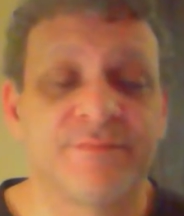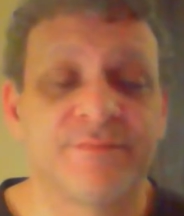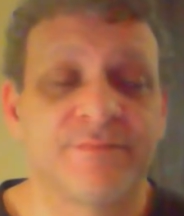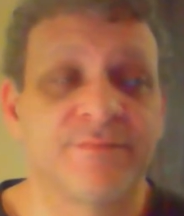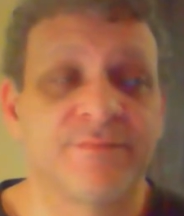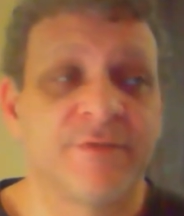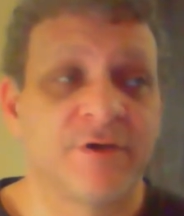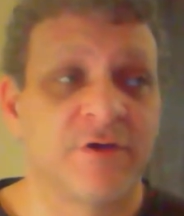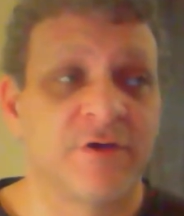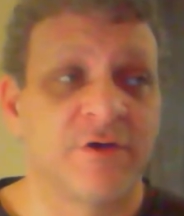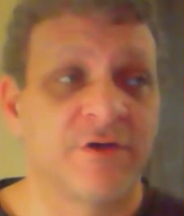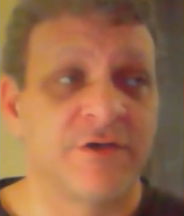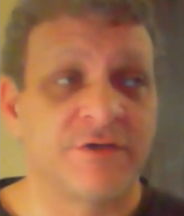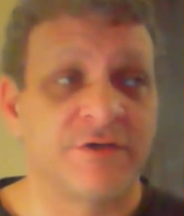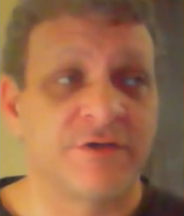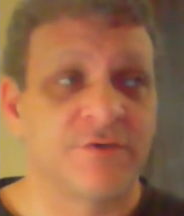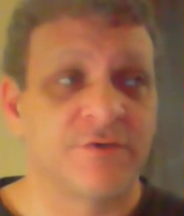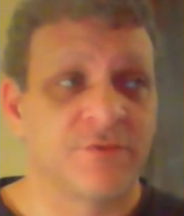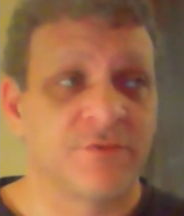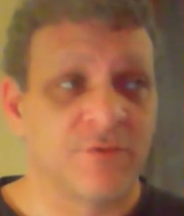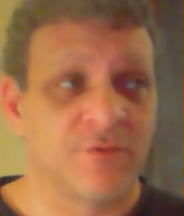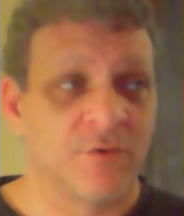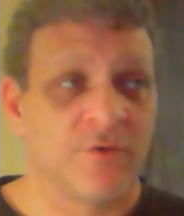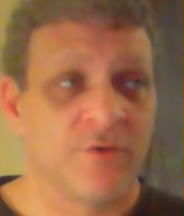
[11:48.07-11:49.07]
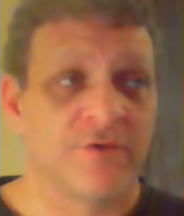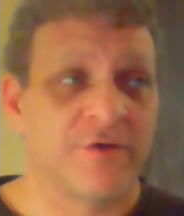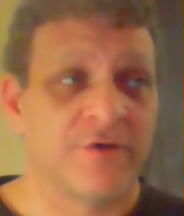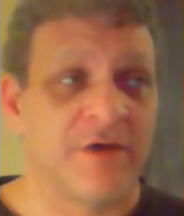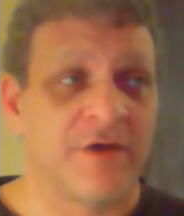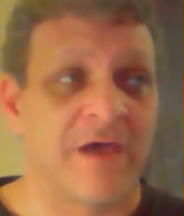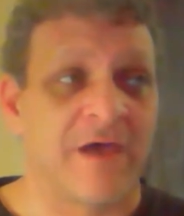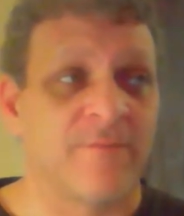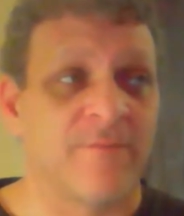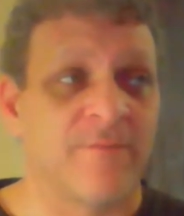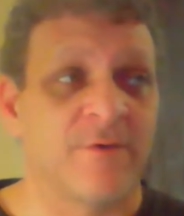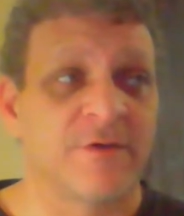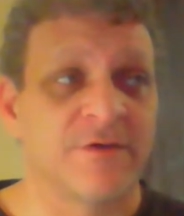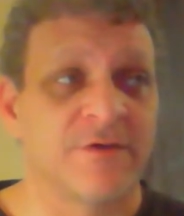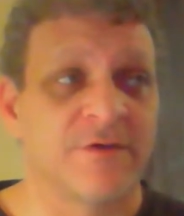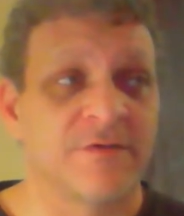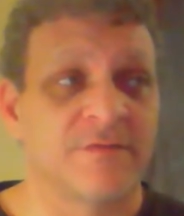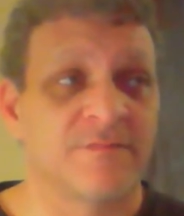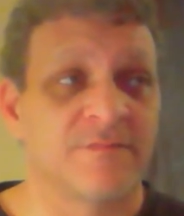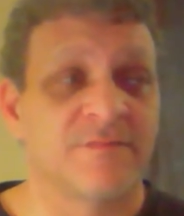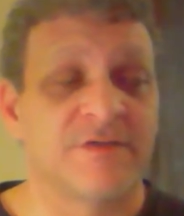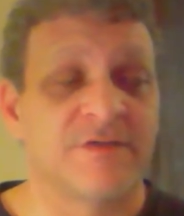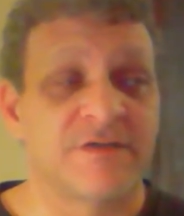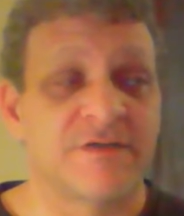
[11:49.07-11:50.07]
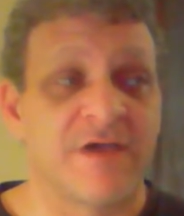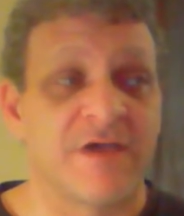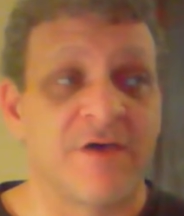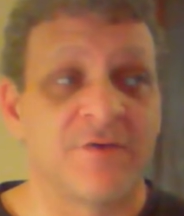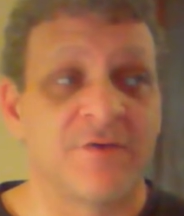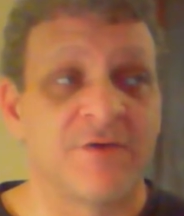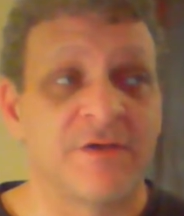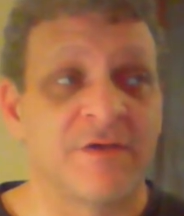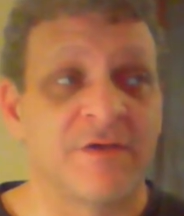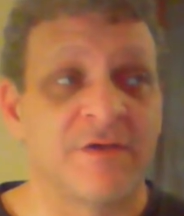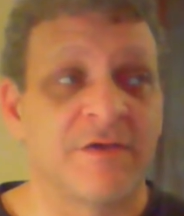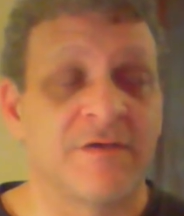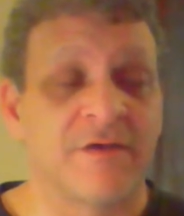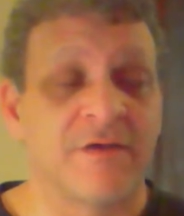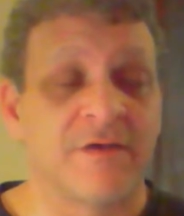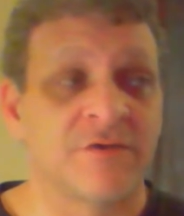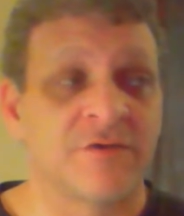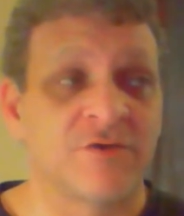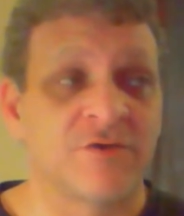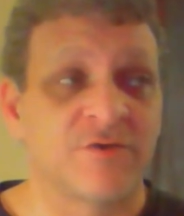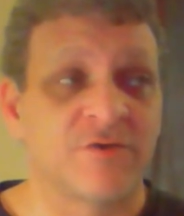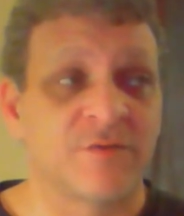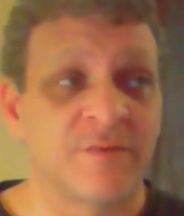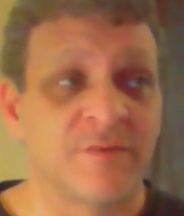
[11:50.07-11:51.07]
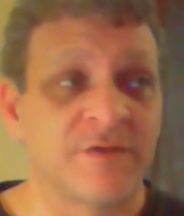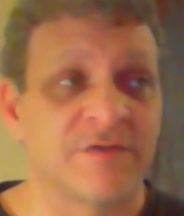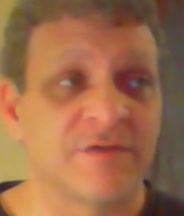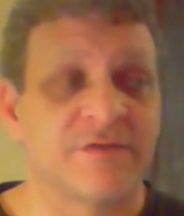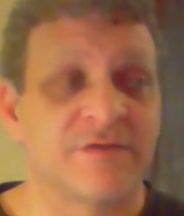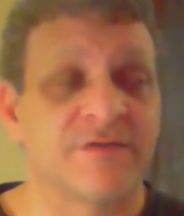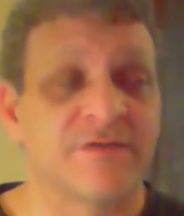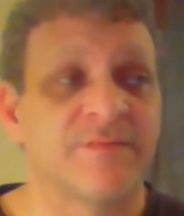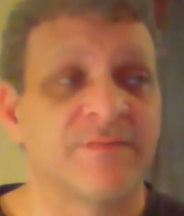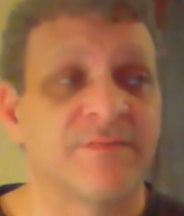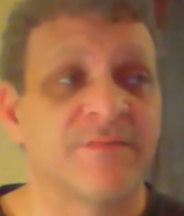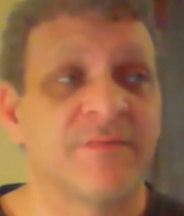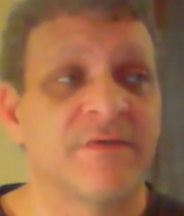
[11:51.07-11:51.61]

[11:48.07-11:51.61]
Middle Eastern, Northern African sounding instruments.